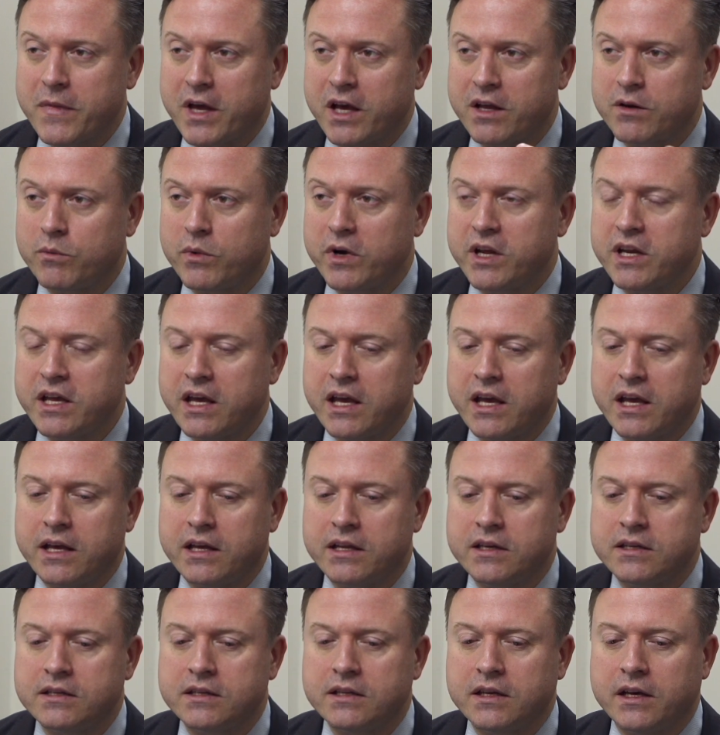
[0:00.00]
On one
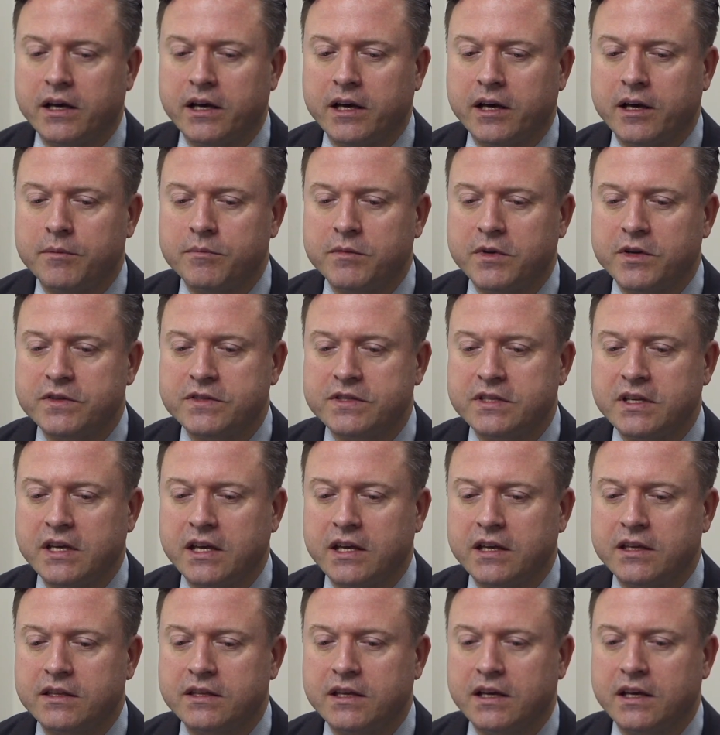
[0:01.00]
hand, you're
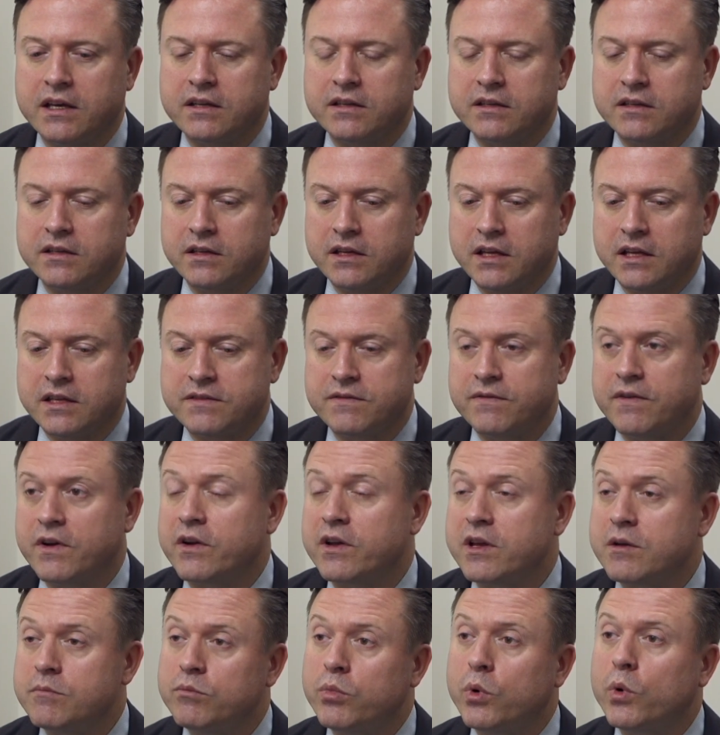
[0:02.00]
saying that it's
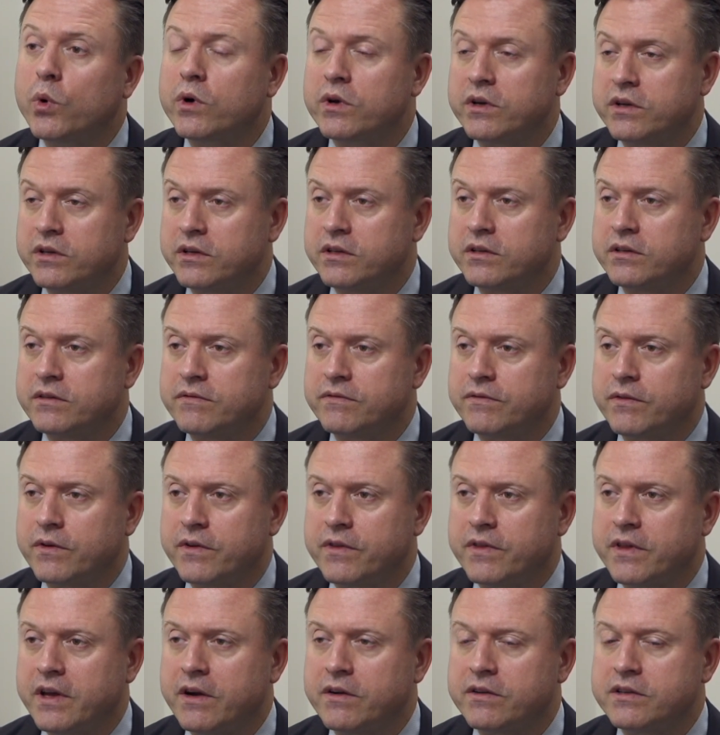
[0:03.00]
very important
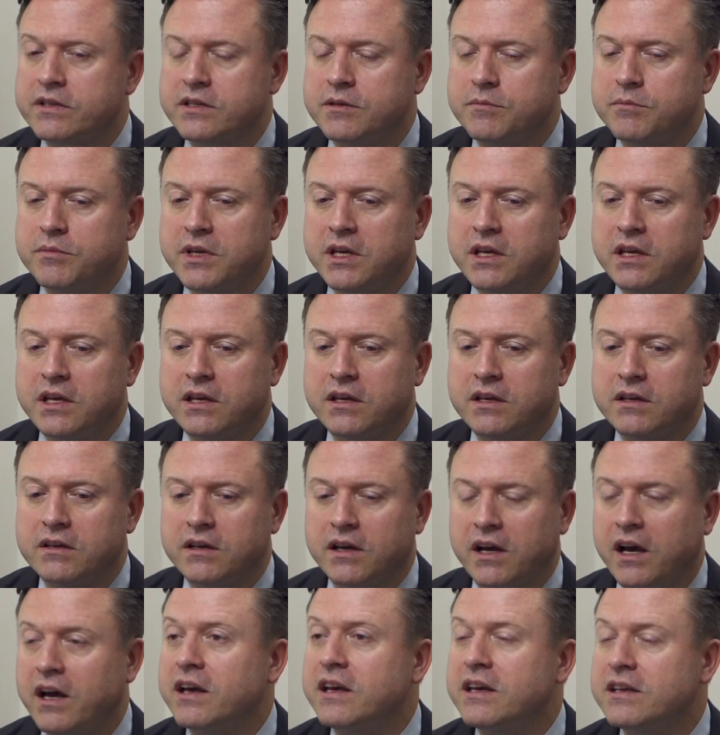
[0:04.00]
for there to be
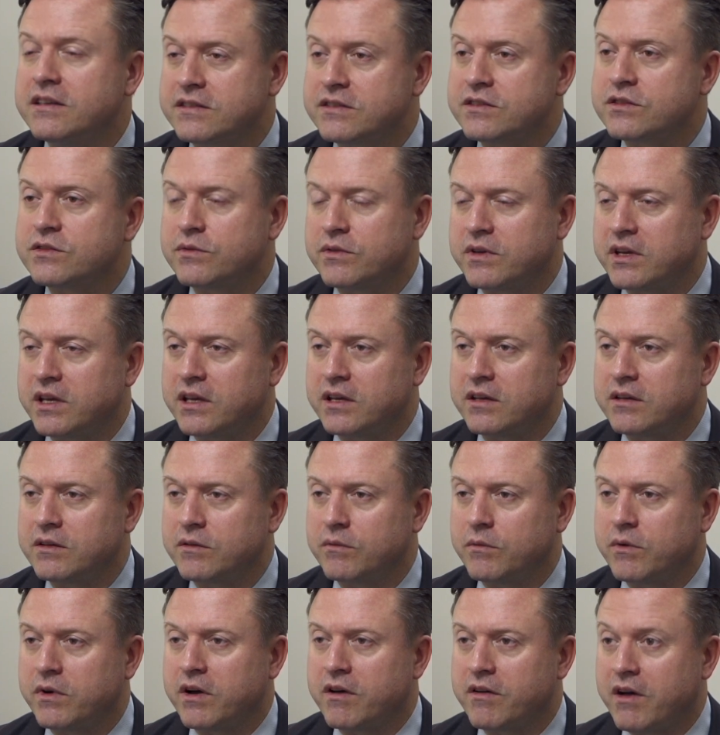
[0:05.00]
a history,
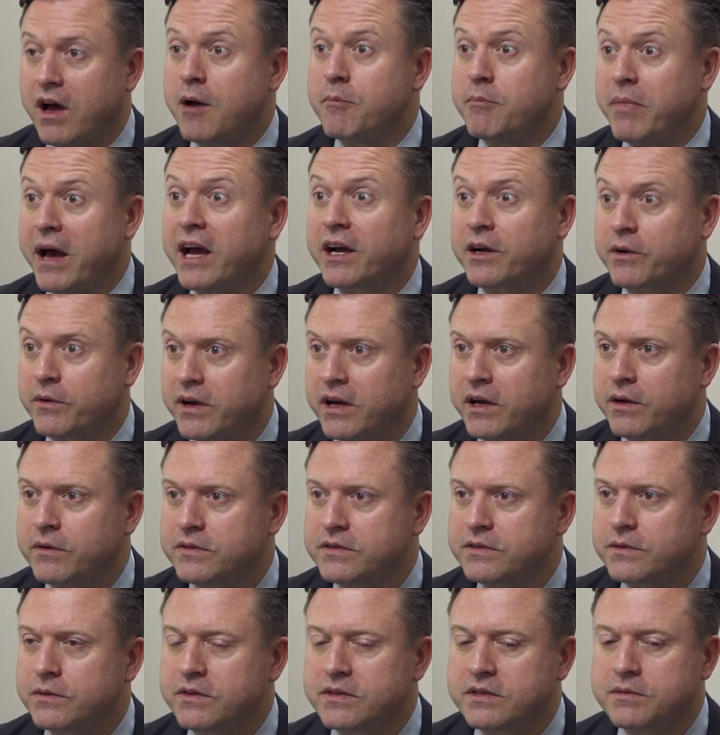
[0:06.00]
a
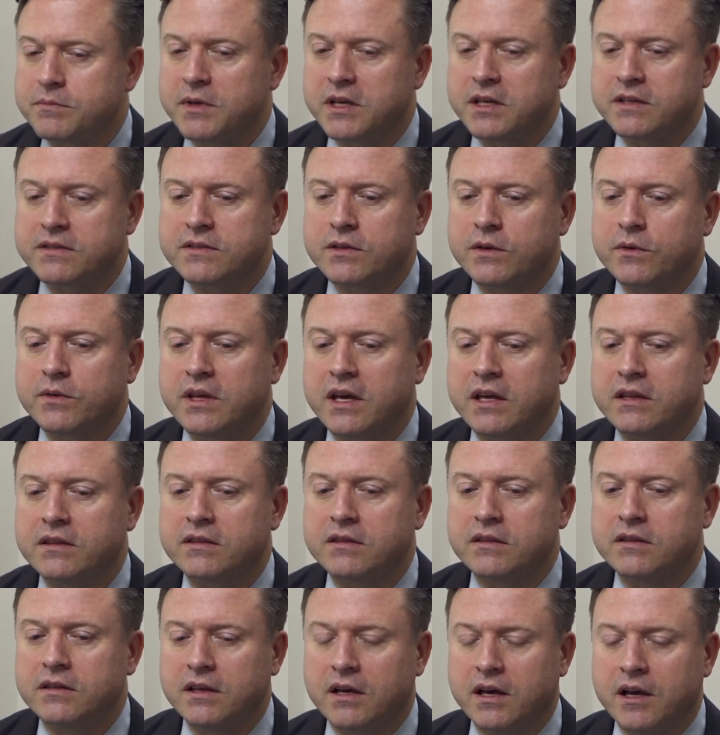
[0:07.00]
background, so to speak, so
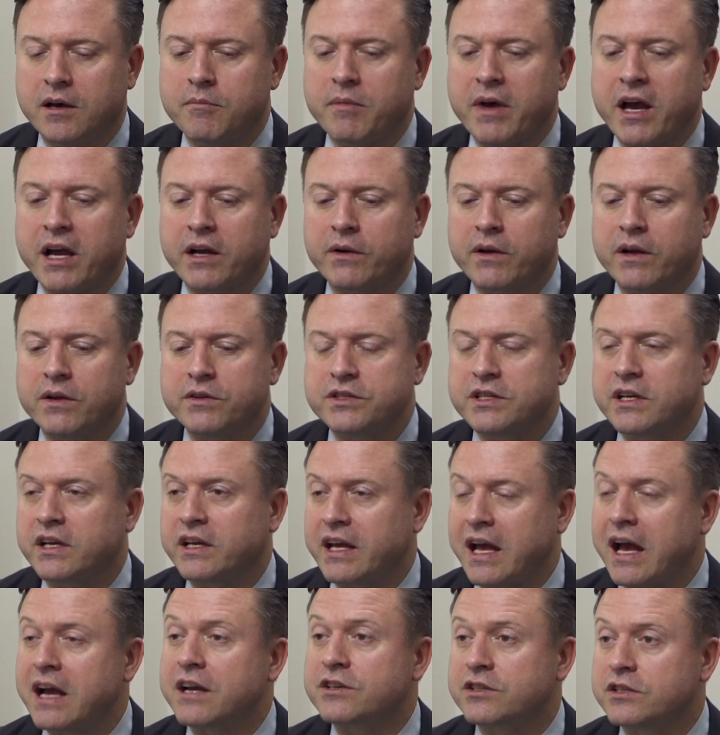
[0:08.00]
that a background
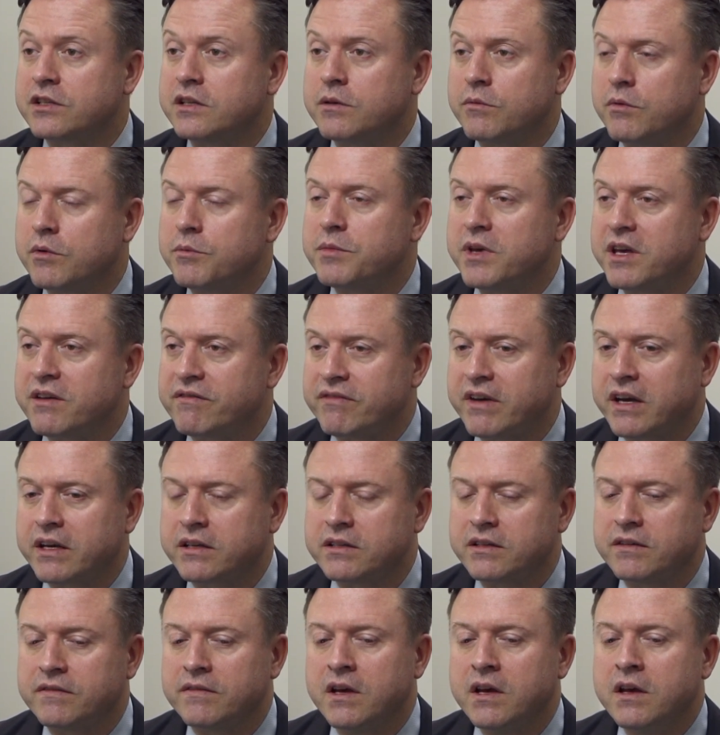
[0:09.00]
check actually will be
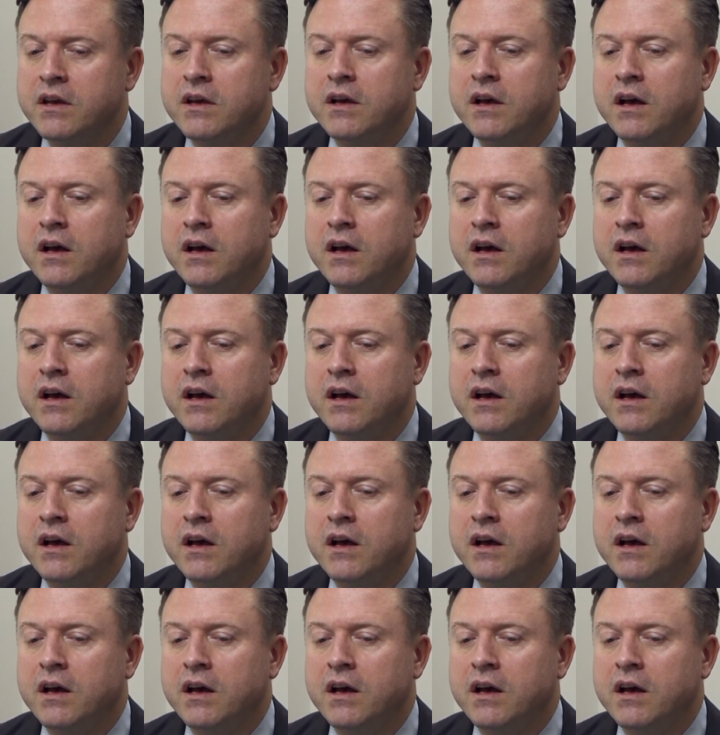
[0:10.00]
effective.